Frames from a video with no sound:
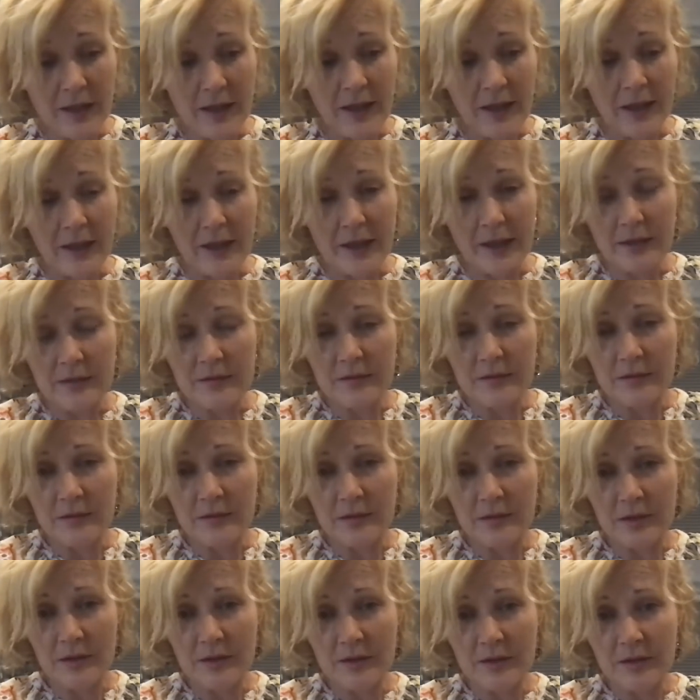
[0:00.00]
And
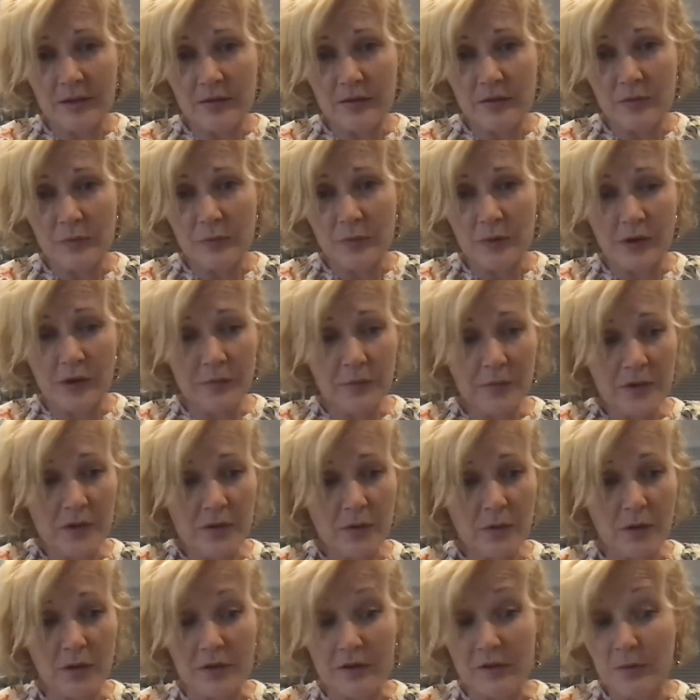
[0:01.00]
that's where I've been
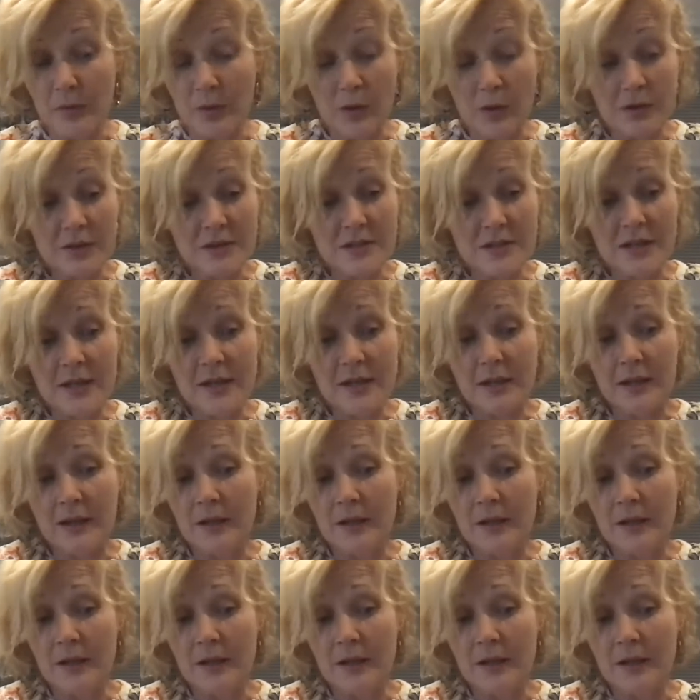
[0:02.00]
quarantining,